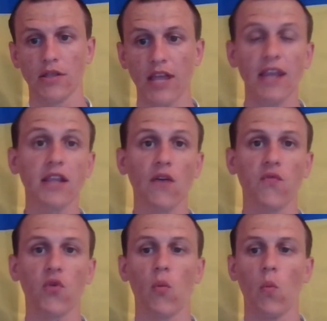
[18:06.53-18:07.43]
data
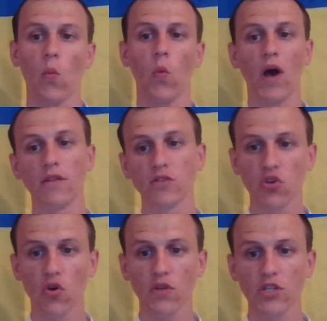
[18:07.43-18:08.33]
from one
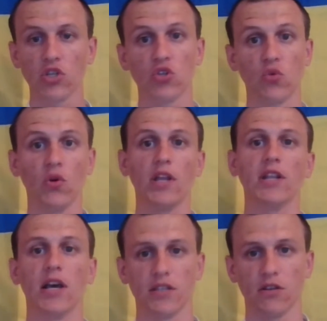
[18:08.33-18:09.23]
service to
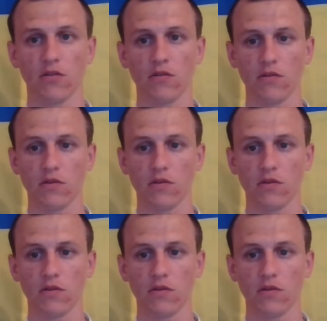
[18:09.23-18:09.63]
another.